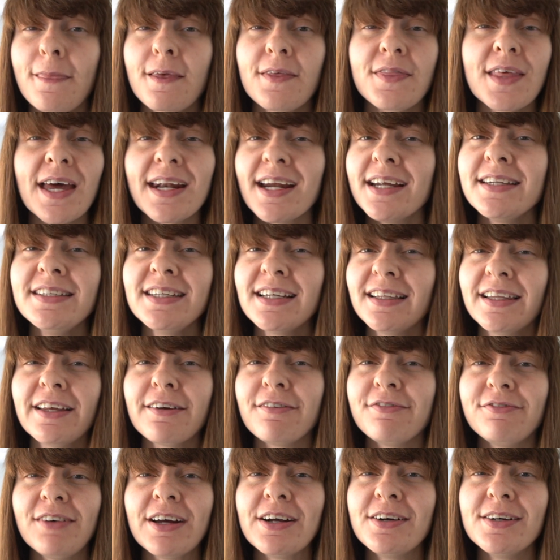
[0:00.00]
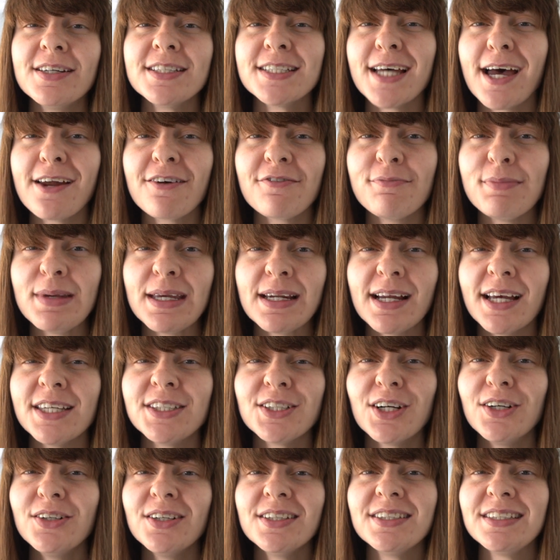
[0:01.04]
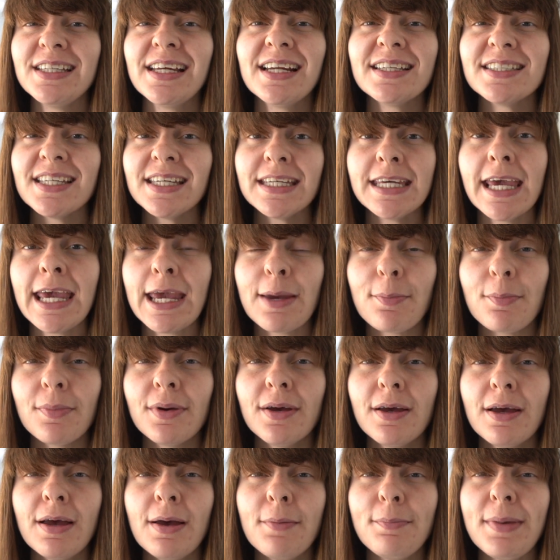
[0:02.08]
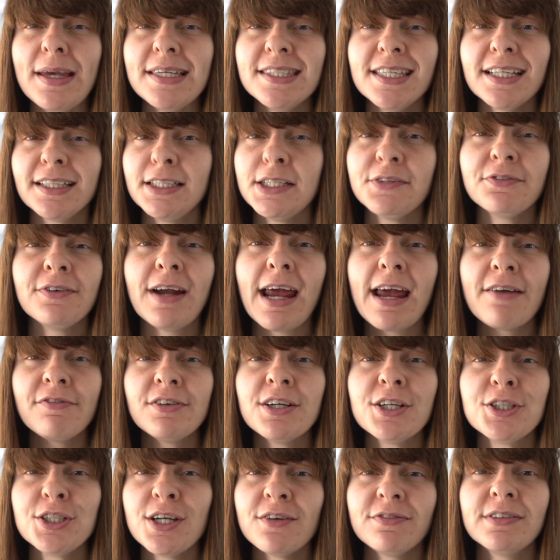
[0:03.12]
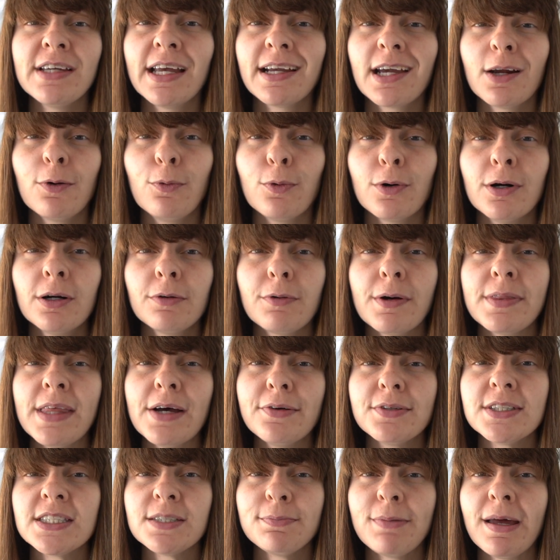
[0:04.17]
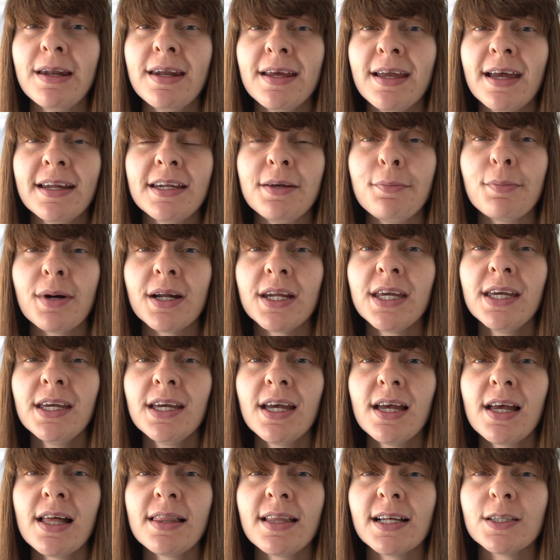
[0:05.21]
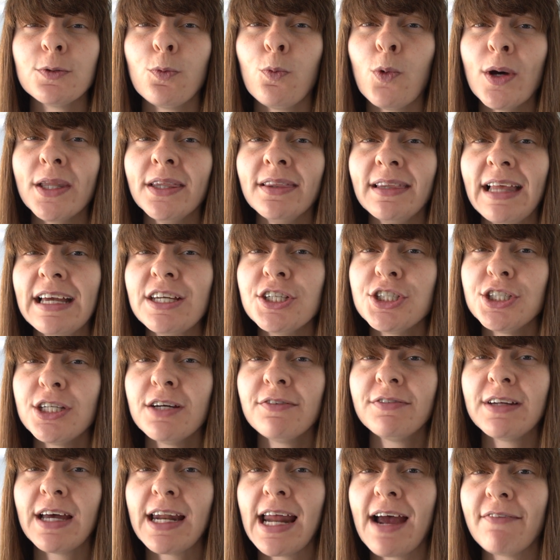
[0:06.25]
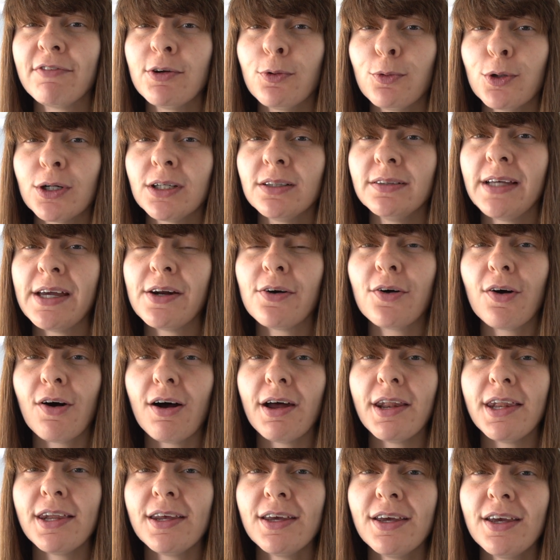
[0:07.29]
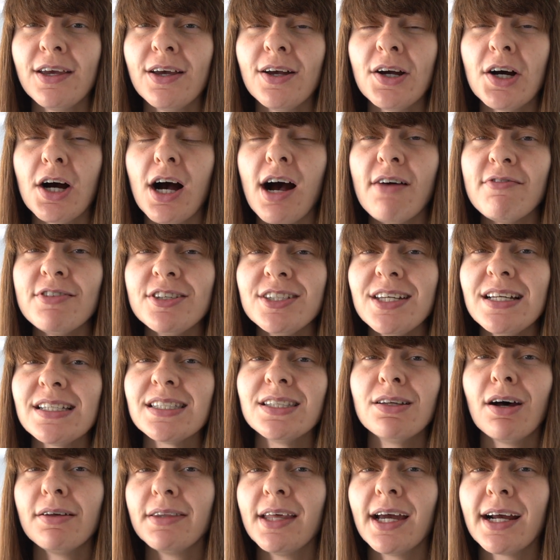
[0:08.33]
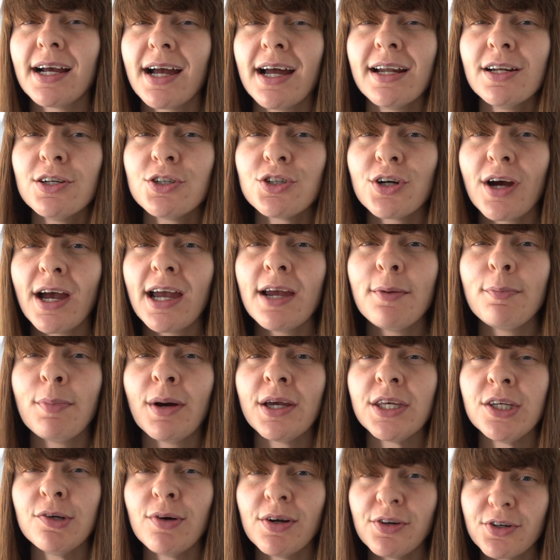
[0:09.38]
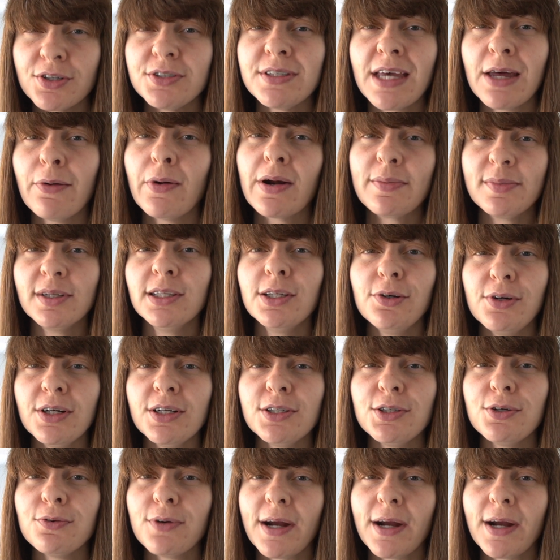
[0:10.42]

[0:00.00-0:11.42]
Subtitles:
lit a fire inside of me, and I started to see it as a game. Basically, for every shift I could work without spending any money, that's one less shift I'd have to work later on. Obviously, it's not that cut and dry, but you understand what I'm alluding to,